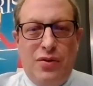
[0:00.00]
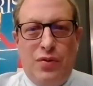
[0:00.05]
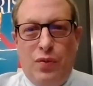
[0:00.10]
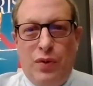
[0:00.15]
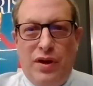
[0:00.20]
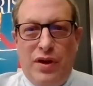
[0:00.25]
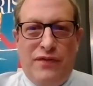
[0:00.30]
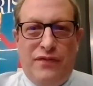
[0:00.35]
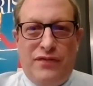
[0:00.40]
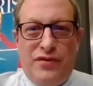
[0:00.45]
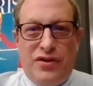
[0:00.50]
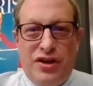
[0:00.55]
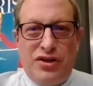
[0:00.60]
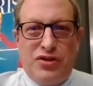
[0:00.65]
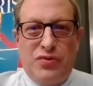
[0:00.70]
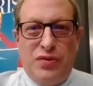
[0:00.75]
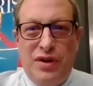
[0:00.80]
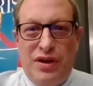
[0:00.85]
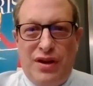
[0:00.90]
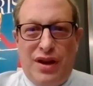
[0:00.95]
we've
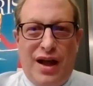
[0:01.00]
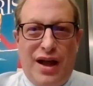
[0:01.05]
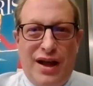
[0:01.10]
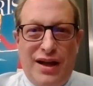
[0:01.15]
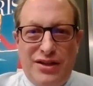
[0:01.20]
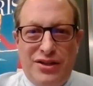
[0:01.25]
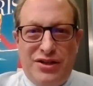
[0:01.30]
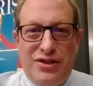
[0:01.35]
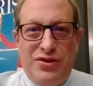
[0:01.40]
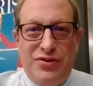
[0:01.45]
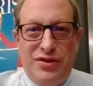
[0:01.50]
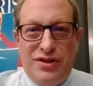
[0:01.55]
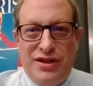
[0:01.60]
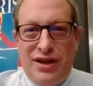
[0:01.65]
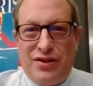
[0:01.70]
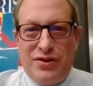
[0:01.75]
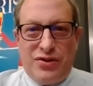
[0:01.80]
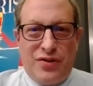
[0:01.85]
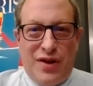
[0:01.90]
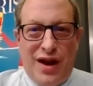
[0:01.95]
just realized you
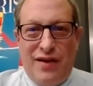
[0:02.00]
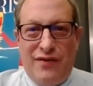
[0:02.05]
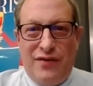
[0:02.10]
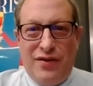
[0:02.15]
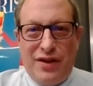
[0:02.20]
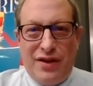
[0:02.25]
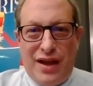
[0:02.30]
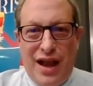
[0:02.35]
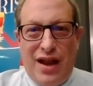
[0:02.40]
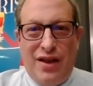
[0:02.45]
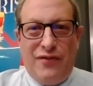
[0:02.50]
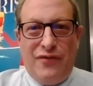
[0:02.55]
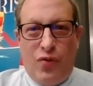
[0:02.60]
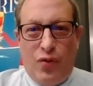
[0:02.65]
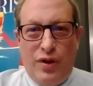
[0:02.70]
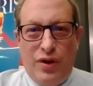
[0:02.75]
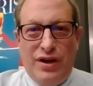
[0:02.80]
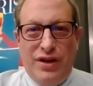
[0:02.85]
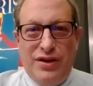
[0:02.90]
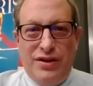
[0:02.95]
sell travel to
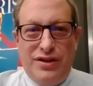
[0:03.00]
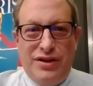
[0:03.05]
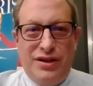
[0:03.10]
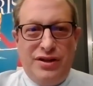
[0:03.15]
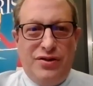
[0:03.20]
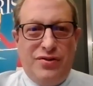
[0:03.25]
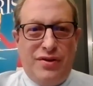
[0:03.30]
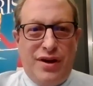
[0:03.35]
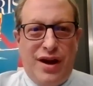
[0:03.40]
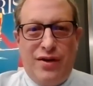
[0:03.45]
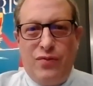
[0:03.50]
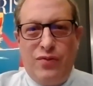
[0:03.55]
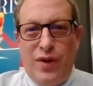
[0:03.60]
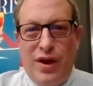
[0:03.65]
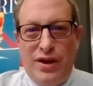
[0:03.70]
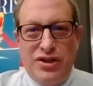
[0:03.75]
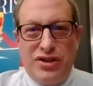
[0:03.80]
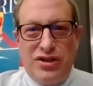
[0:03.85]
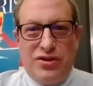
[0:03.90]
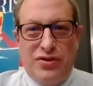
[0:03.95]
Californians and you're not
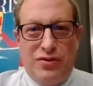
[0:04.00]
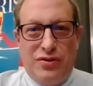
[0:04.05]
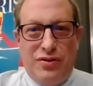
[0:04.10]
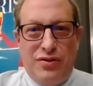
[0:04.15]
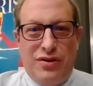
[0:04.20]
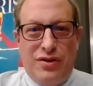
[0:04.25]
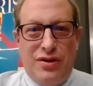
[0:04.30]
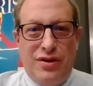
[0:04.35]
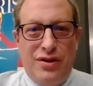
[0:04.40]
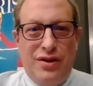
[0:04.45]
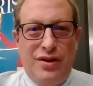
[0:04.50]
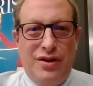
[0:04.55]
registered.